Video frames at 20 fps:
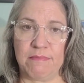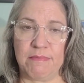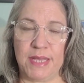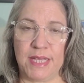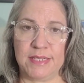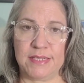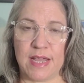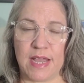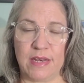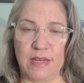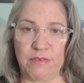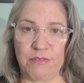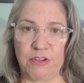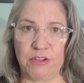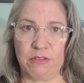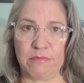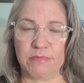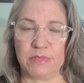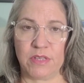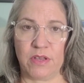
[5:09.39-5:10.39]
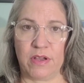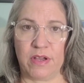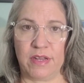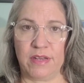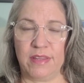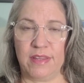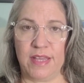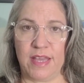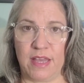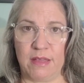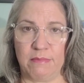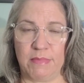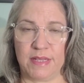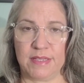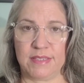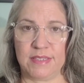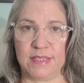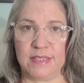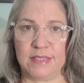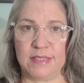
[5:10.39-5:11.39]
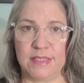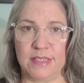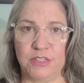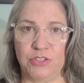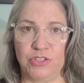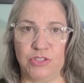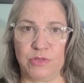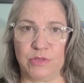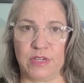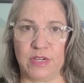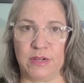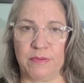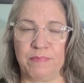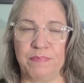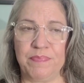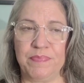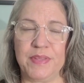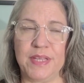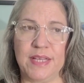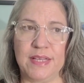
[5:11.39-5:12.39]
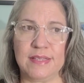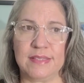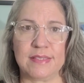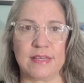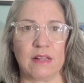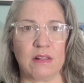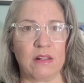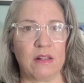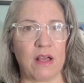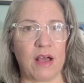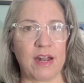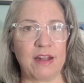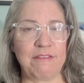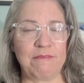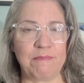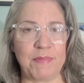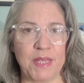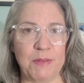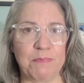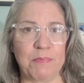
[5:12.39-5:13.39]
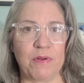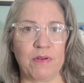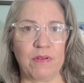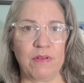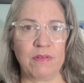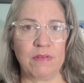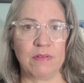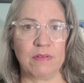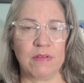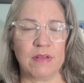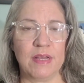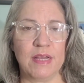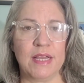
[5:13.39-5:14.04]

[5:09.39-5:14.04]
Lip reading: main dining rooms on the MSC Seashore is a lot of people